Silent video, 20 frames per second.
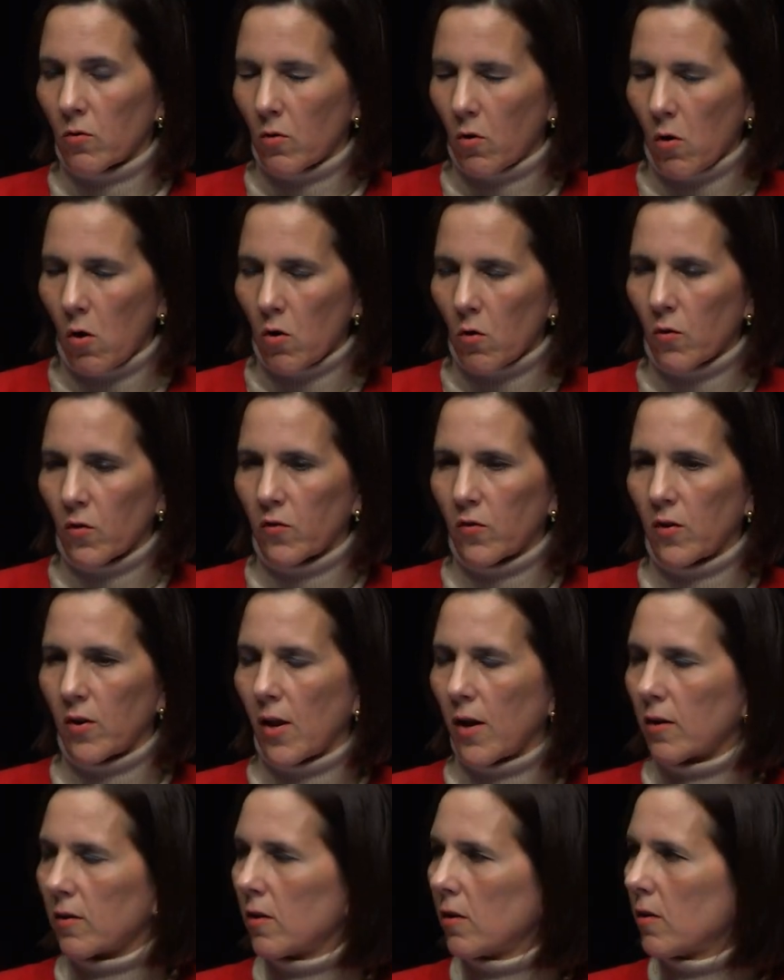Congress
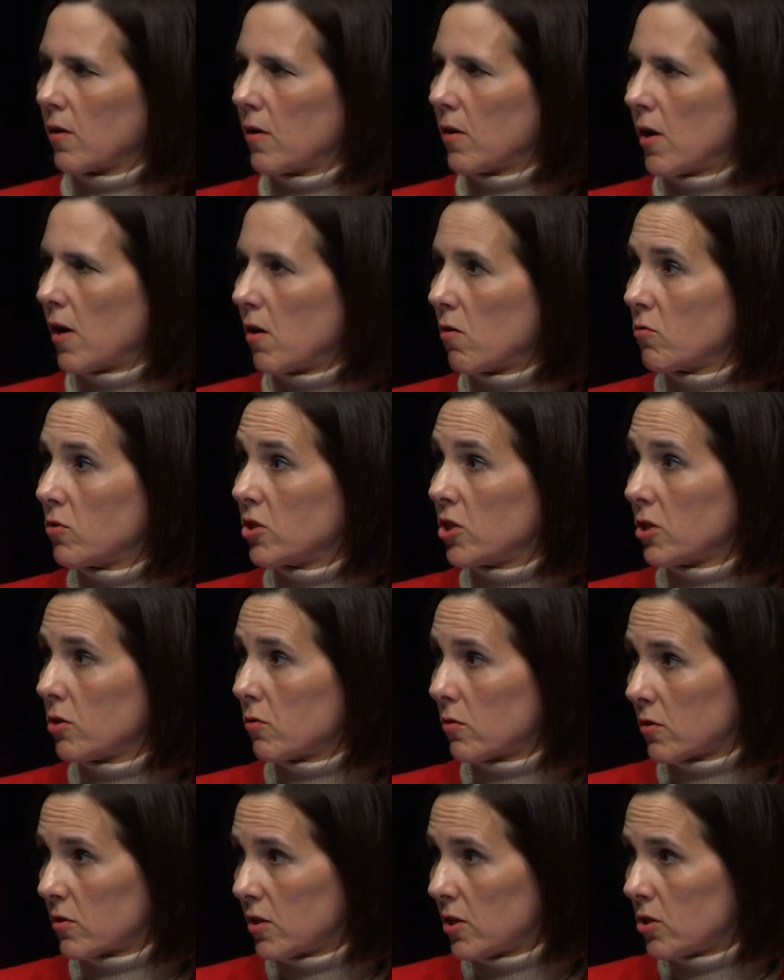enacted an energy
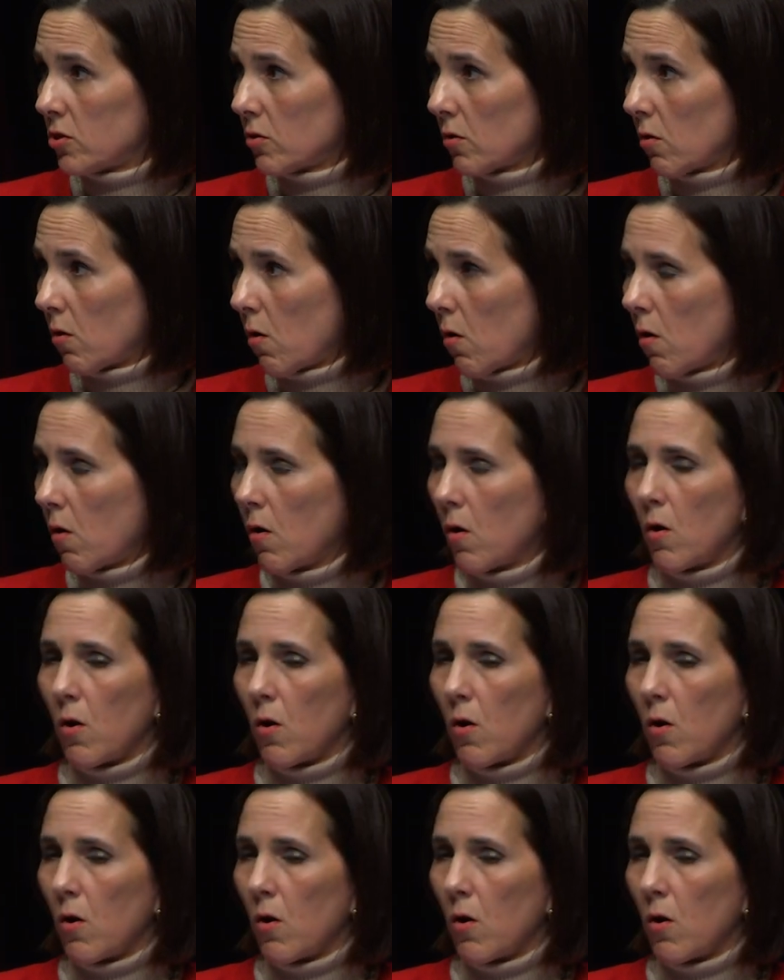transition law,